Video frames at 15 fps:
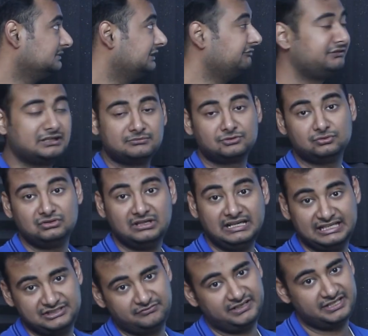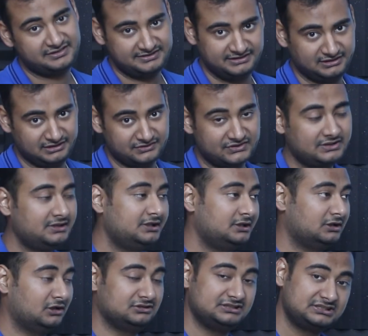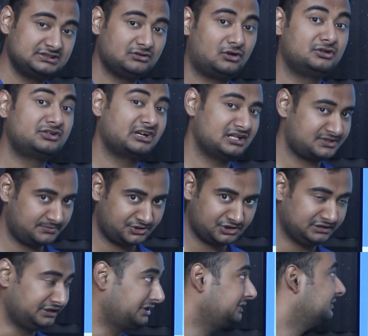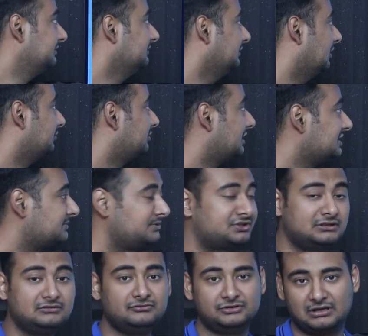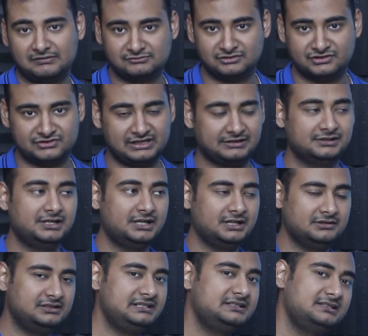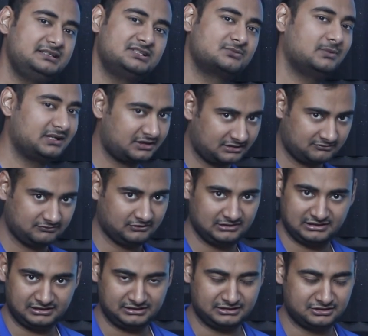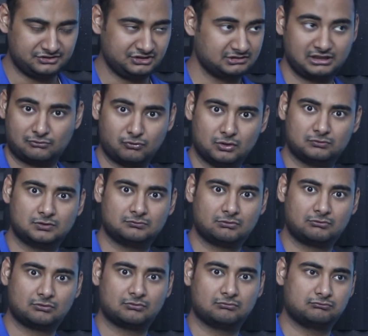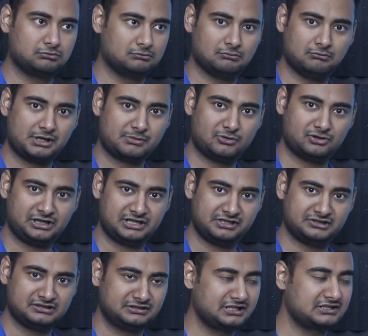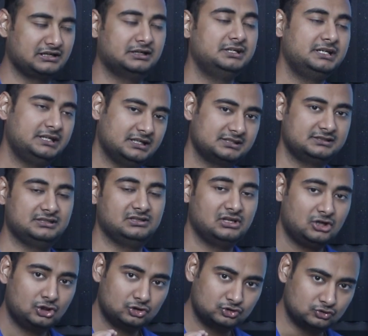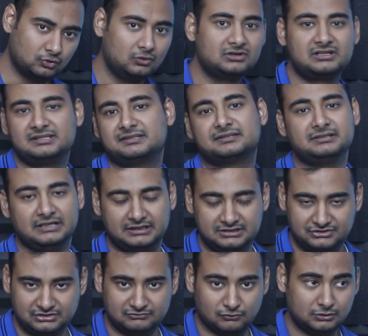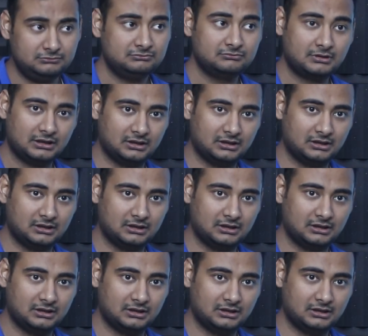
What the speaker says: Then we come to the HVDC links. Now this is on transmission end. Now transmission, you have to understand, DC is better for energy. It's like, whoa, what about Edison, Tesla? Here's the sole reason Edison won,